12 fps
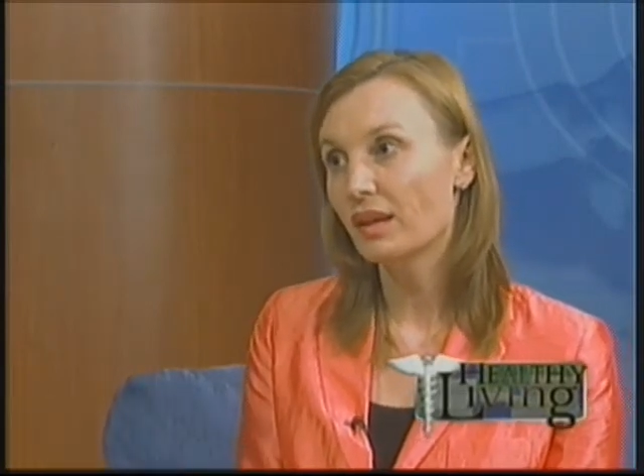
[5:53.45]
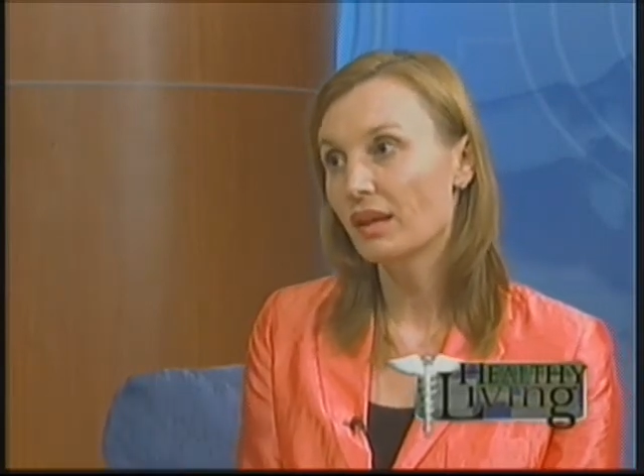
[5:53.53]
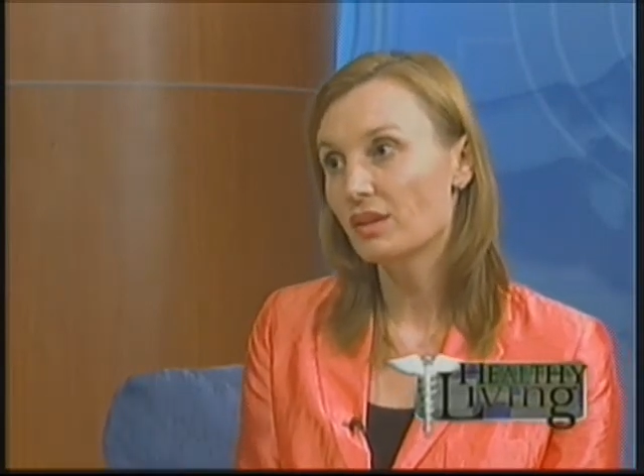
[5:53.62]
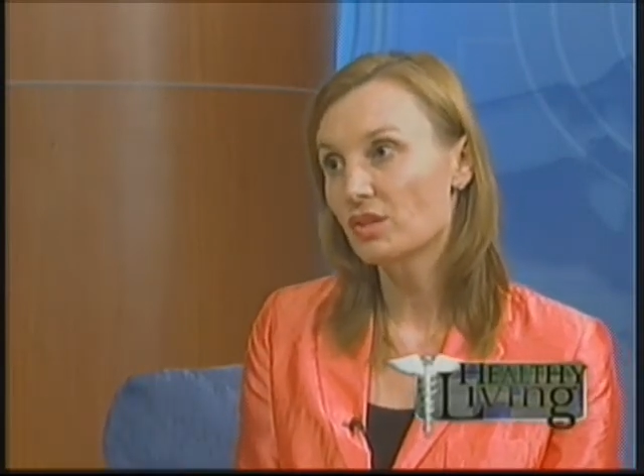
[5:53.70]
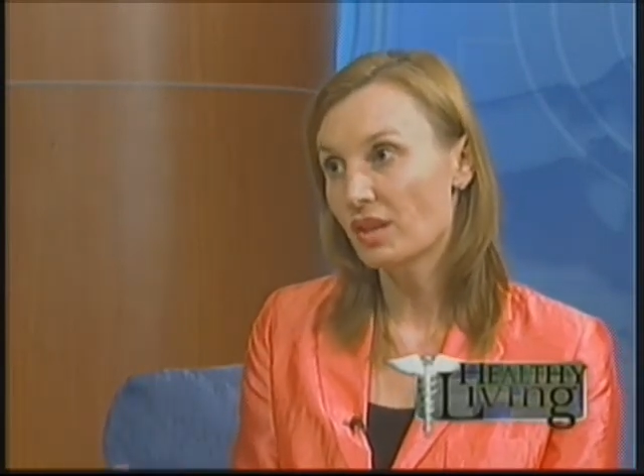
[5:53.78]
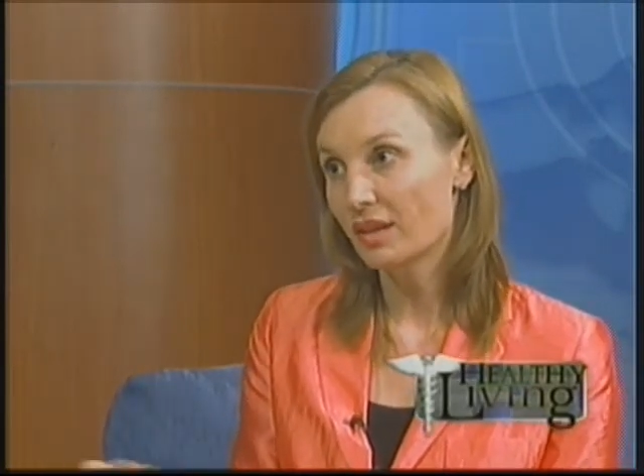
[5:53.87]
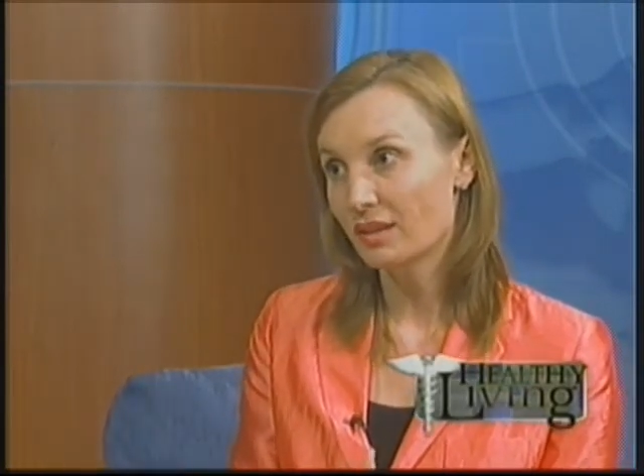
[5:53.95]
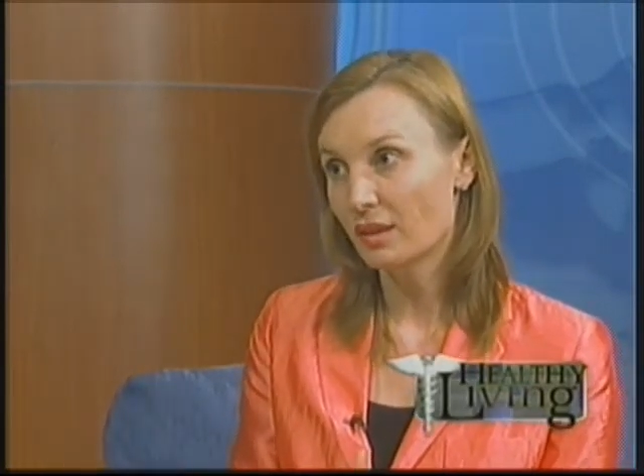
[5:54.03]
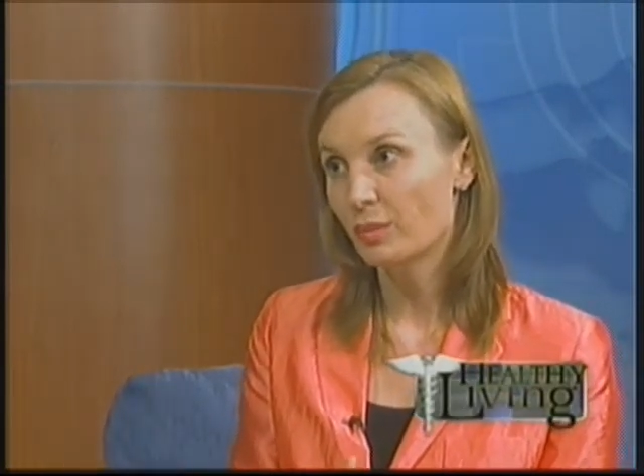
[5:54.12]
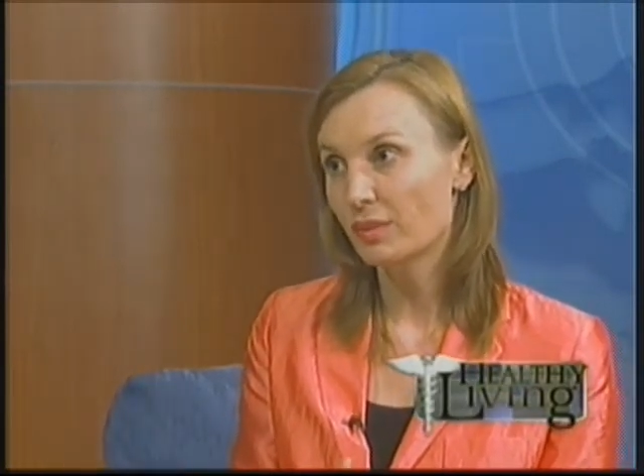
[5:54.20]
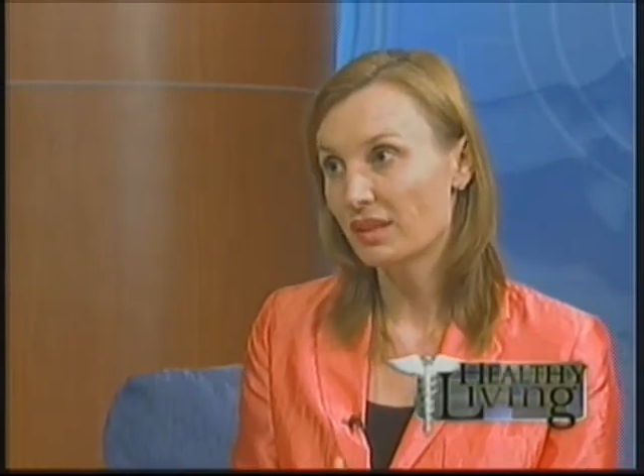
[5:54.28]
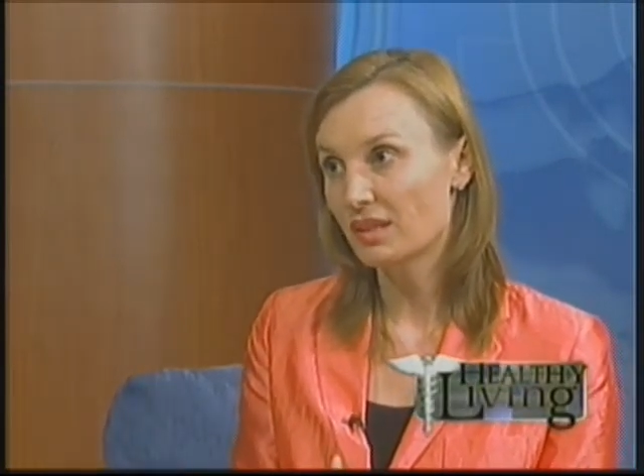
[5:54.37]
get it checked
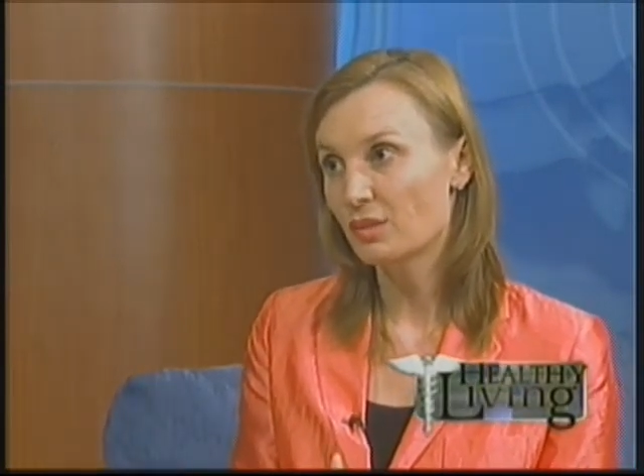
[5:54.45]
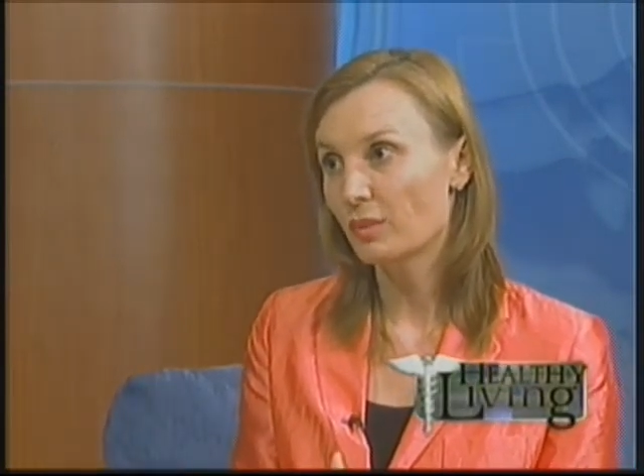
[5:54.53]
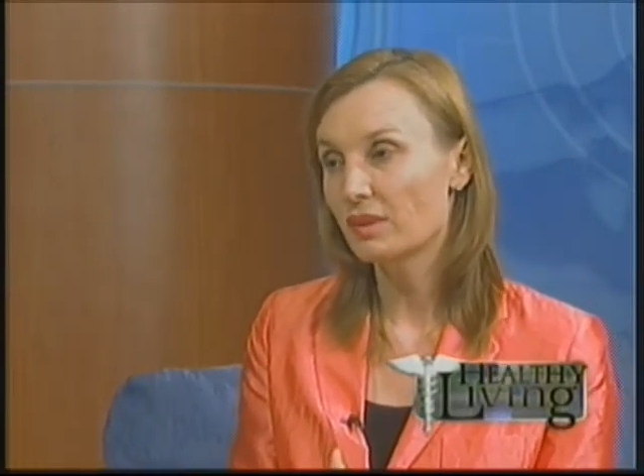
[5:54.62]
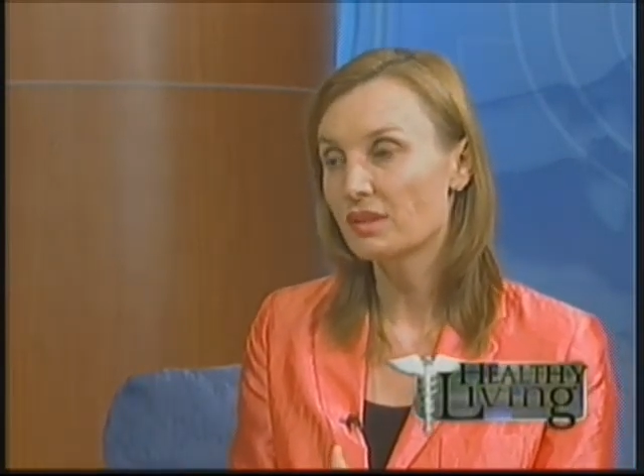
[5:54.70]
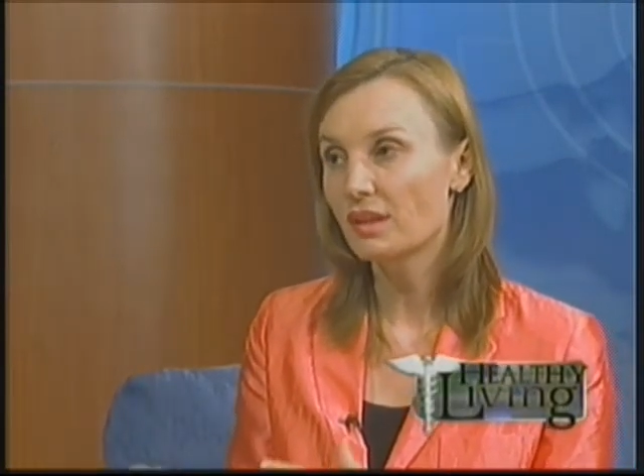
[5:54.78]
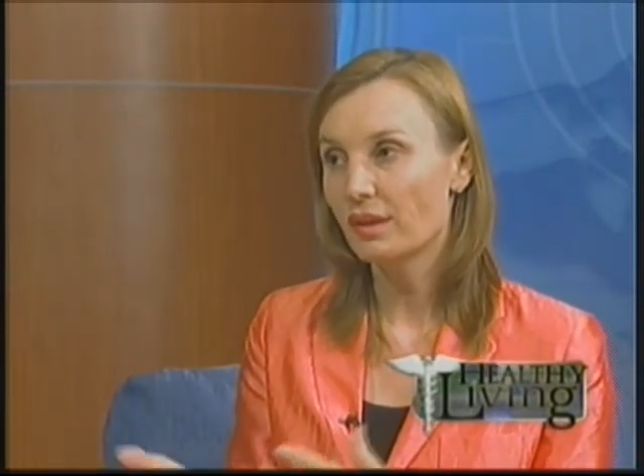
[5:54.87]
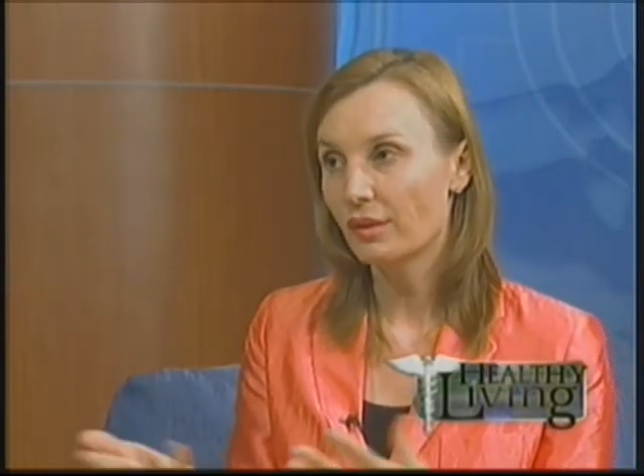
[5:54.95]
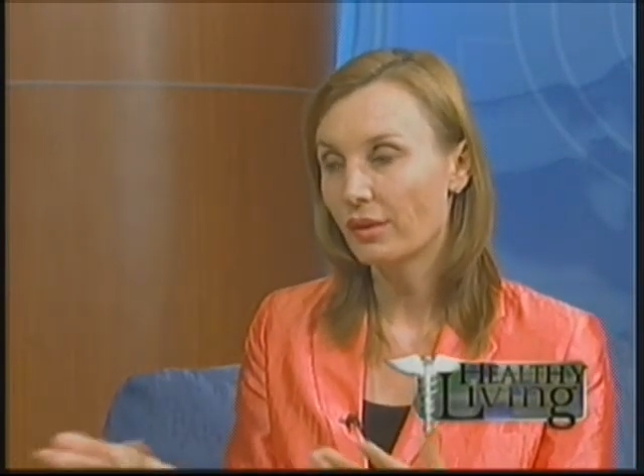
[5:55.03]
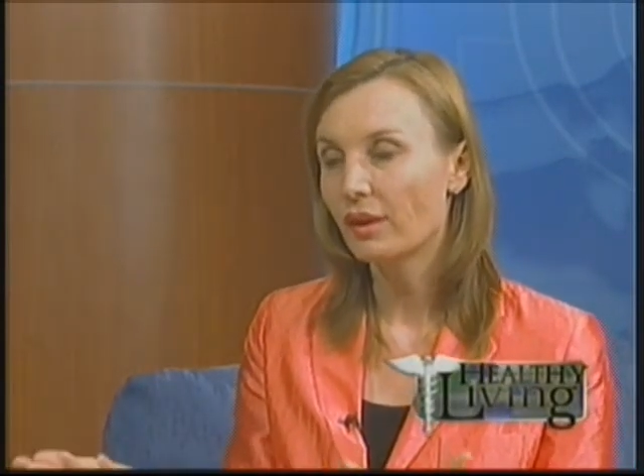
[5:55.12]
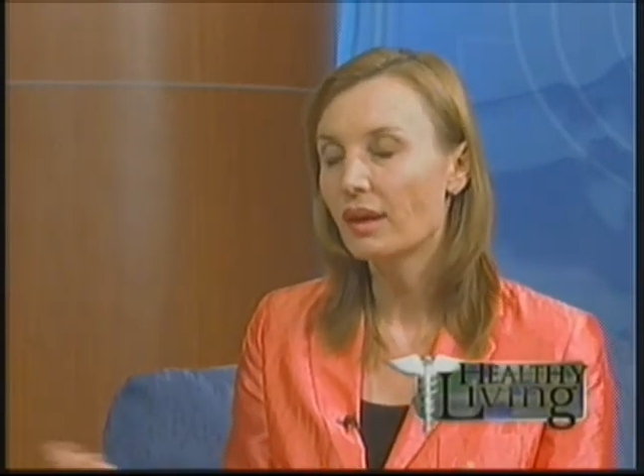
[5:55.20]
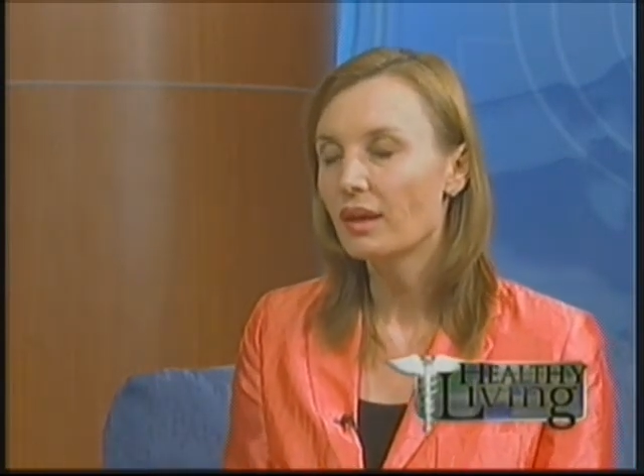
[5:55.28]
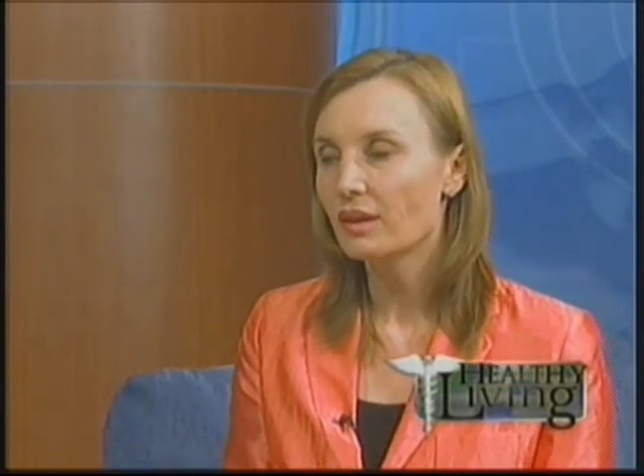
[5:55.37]
up at least once a year,